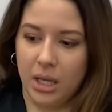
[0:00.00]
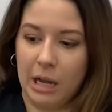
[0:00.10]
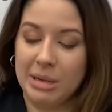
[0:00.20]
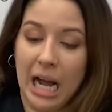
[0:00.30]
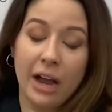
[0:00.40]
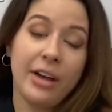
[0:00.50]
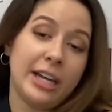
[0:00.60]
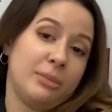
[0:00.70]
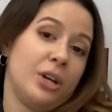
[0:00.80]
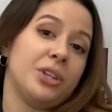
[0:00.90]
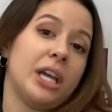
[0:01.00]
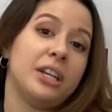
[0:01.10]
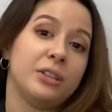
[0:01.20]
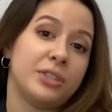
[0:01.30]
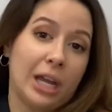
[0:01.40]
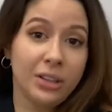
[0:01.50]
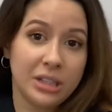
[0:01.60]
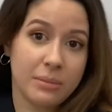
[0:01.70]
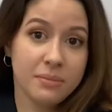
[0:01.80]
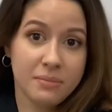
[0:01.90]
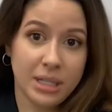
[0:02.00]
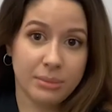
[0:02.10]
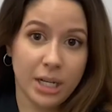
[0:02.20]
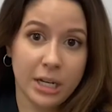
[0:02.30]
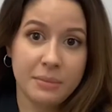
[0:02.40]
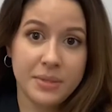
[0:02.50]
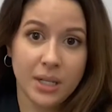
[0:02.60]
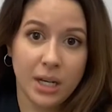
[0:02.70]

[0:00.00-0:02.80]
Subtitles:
I mean, I've had to be on the end of telling them sometimes,